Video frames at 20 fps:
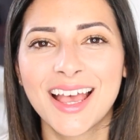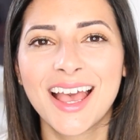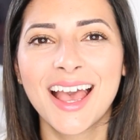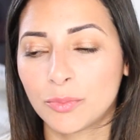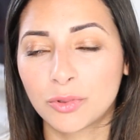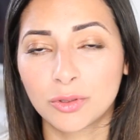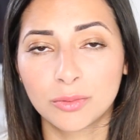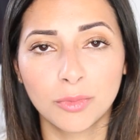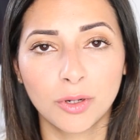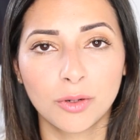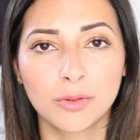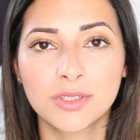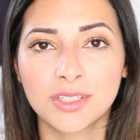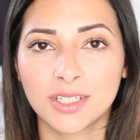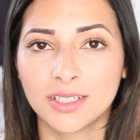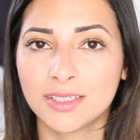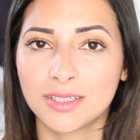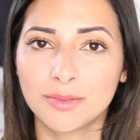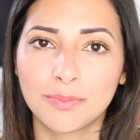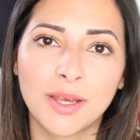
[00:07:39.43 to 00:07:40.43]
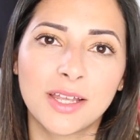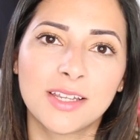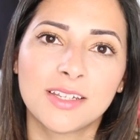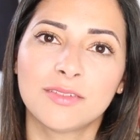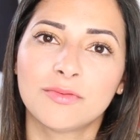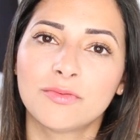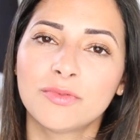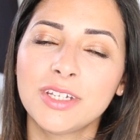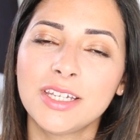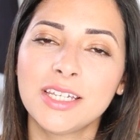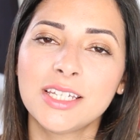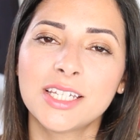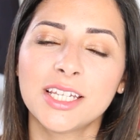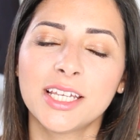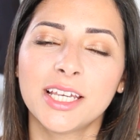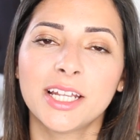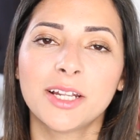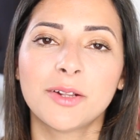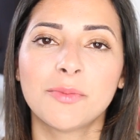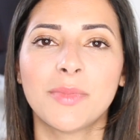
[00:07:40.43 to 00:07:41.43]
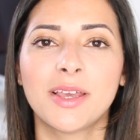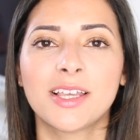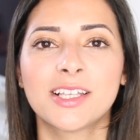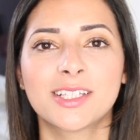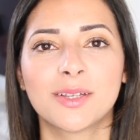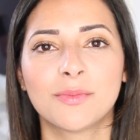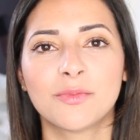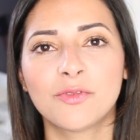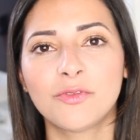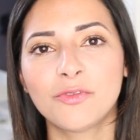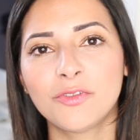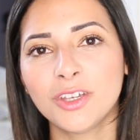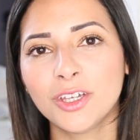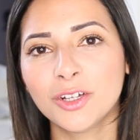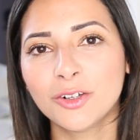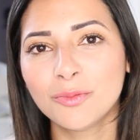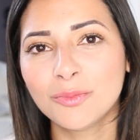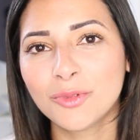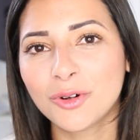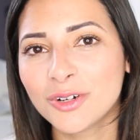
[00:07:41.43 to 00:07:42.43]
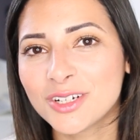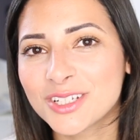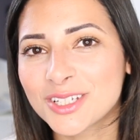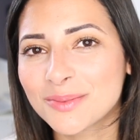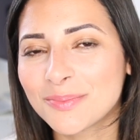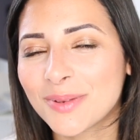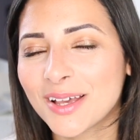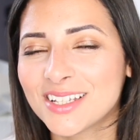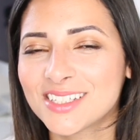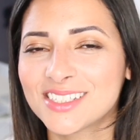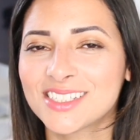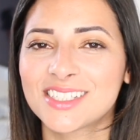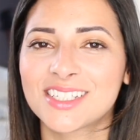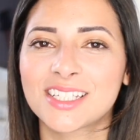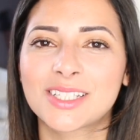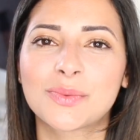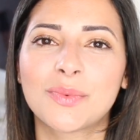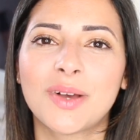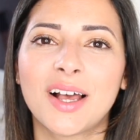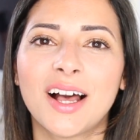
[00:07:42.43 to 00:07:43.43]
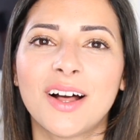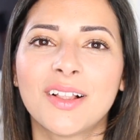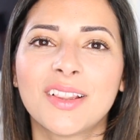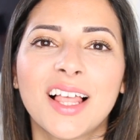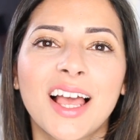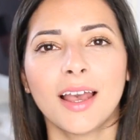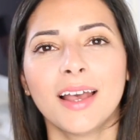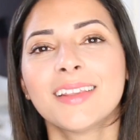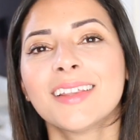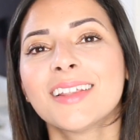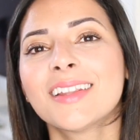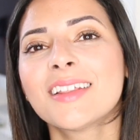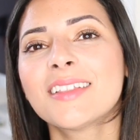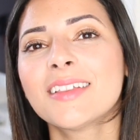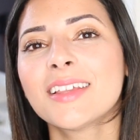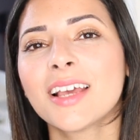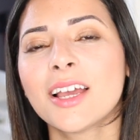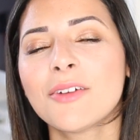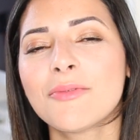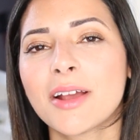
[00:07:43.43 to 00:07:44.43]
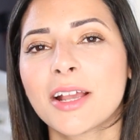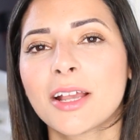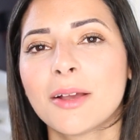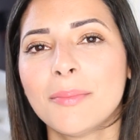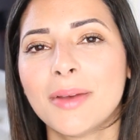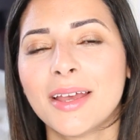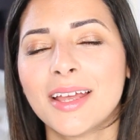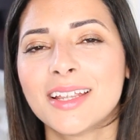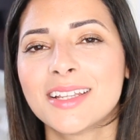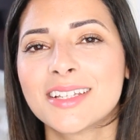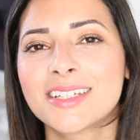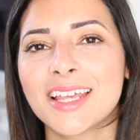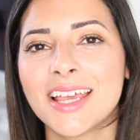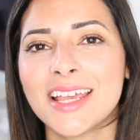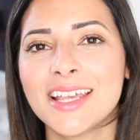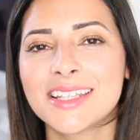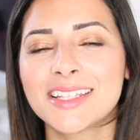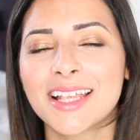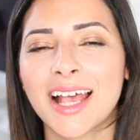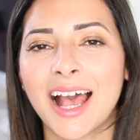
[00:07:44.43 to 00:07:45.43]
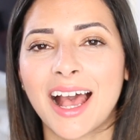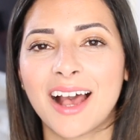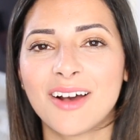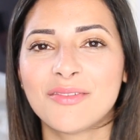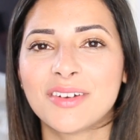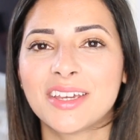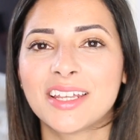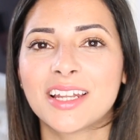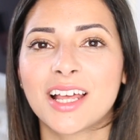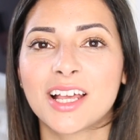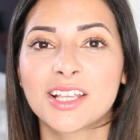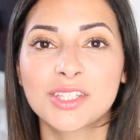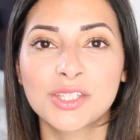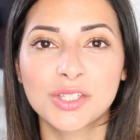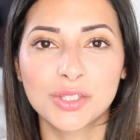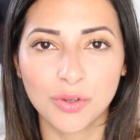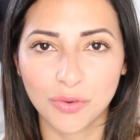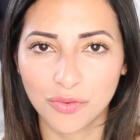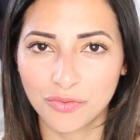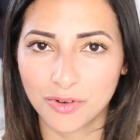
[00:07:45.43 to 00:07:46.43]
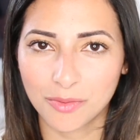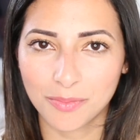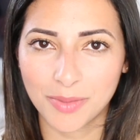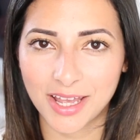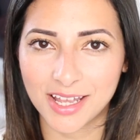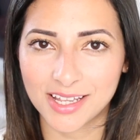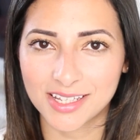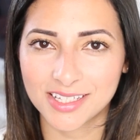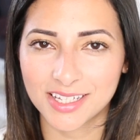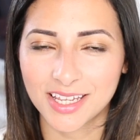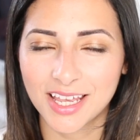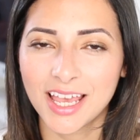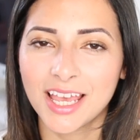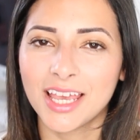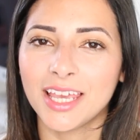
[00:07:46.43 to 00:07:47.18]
It promotes independent reading and makes them feel more independent as well. Another thing I recommend is having a sofa bed.